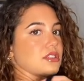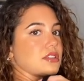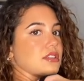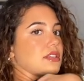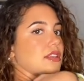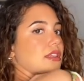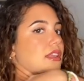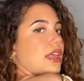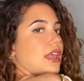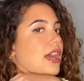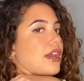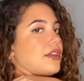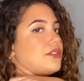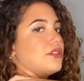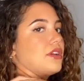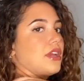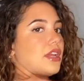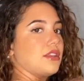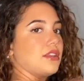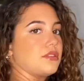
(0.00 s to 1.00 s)
slide
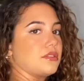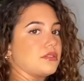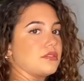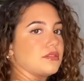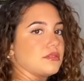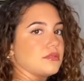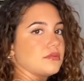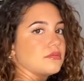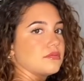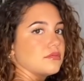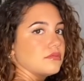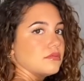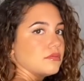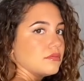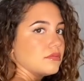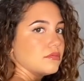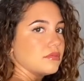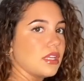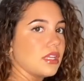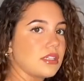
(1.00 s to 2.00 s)
your hand through.
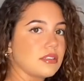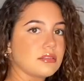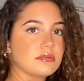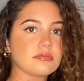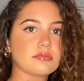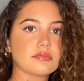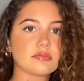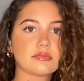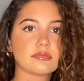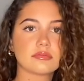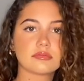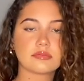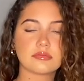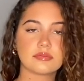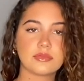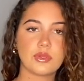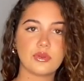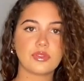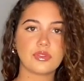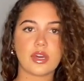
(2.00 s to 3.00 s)
Like,
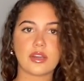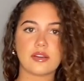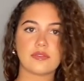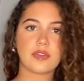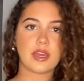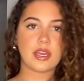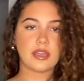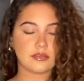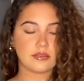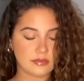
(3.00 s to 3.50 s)
who thought of that?